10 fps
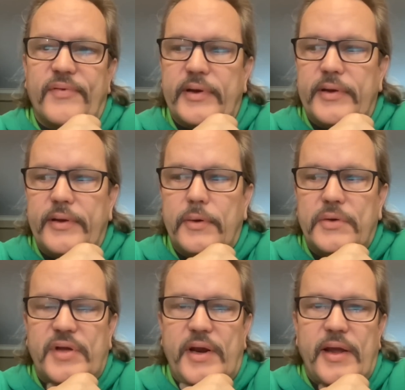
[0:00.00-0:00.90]
you know,
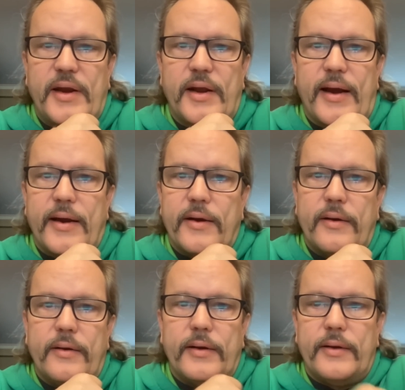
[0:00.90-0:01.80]
instead of hitting
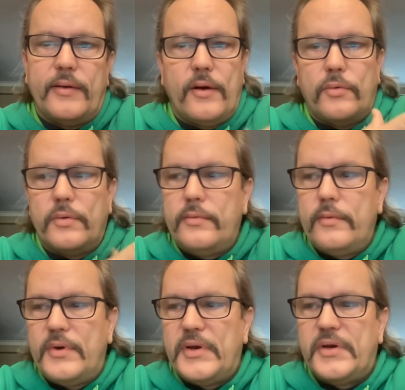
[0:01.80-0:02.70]
iron, you know,
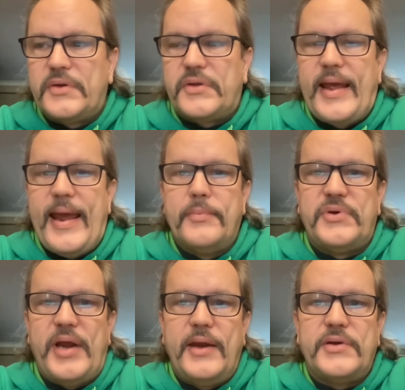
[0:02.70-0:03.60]
does the game
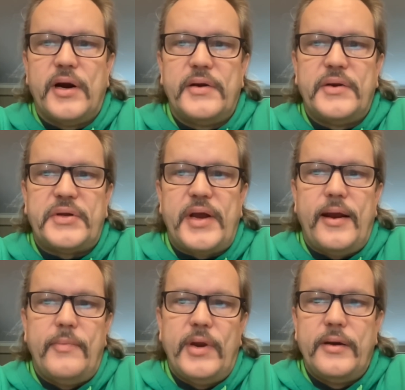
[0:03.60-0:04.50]
change? Hard to
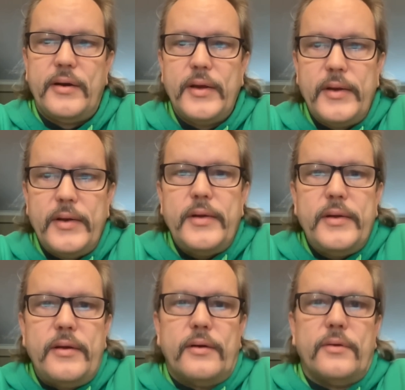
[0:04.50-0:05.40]
say. I mean,
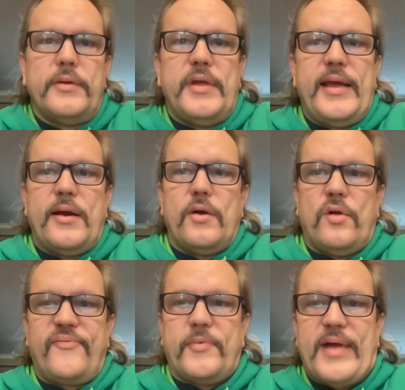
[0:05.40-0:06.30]
you know, they get a
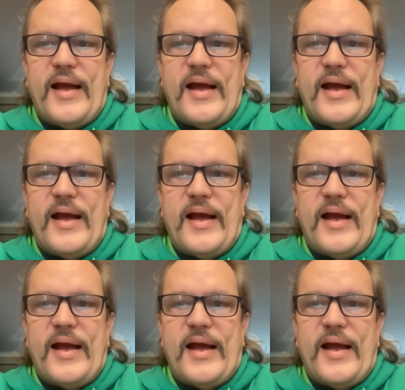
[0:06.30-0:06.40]
goal from